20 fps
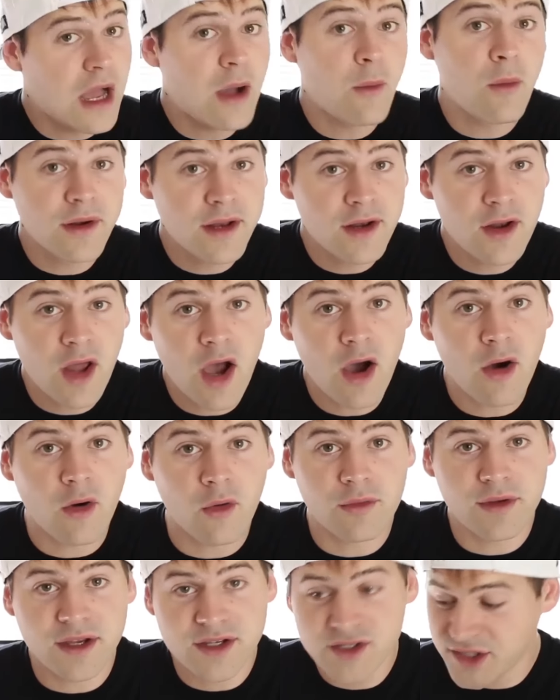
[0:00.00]
I wanna
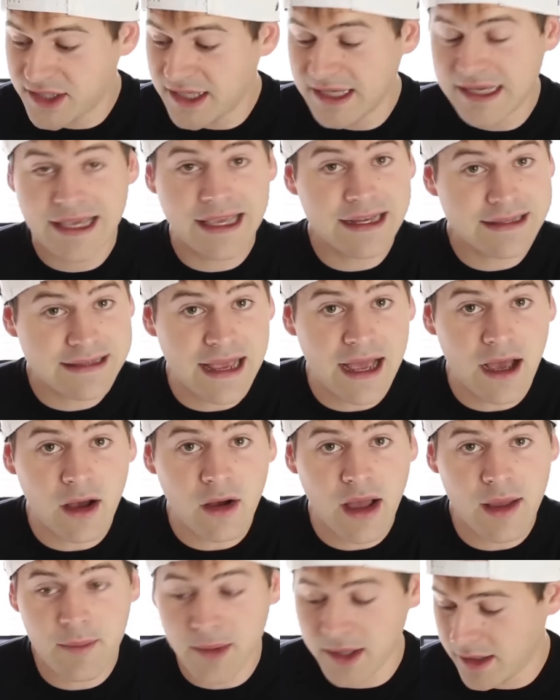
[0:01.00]
know. Did you get kicked
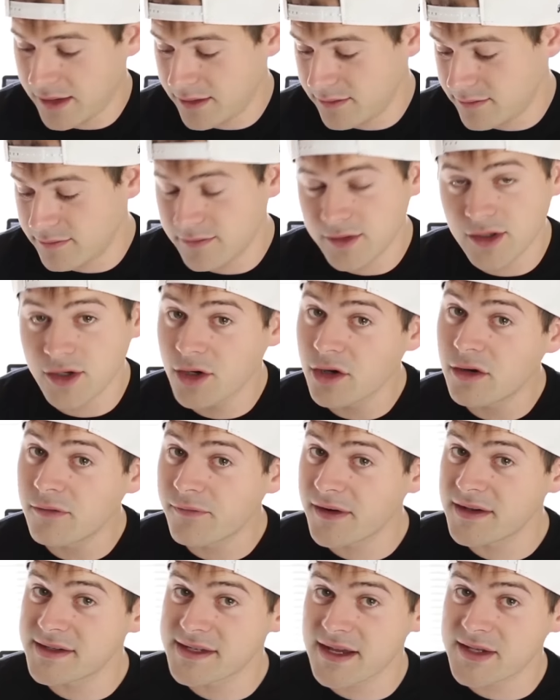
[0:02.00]
out? I mean, your
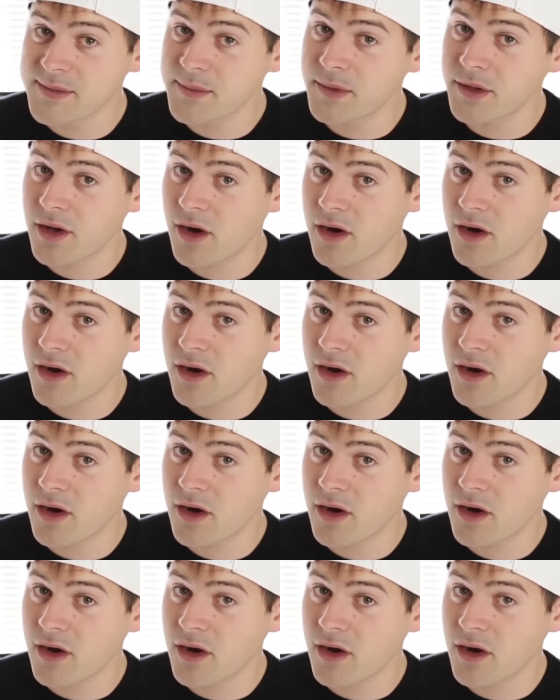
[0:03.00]
girlfriend sounds pretty